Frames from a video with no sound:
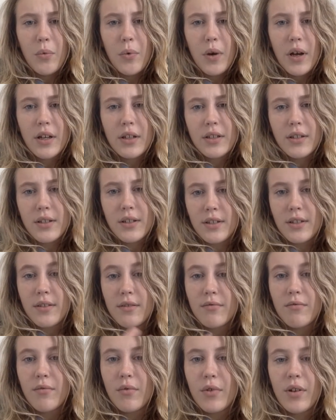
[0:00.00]
as
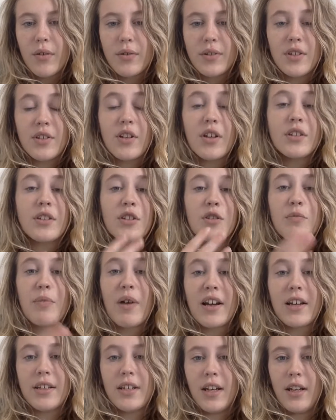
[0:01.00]
as a
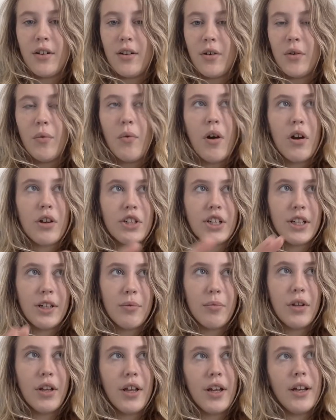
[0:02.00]
spectator watching a
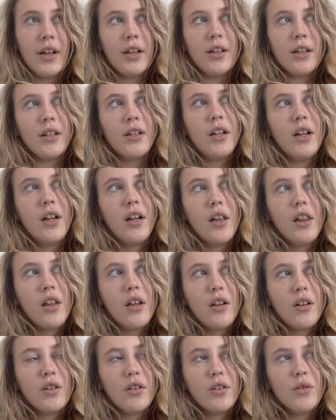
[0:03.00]
play,
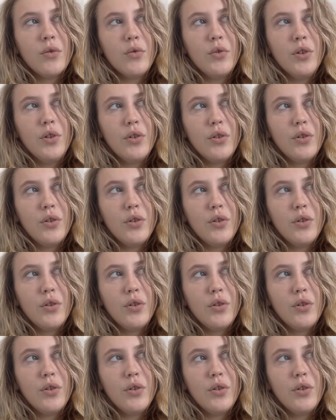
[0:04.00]
you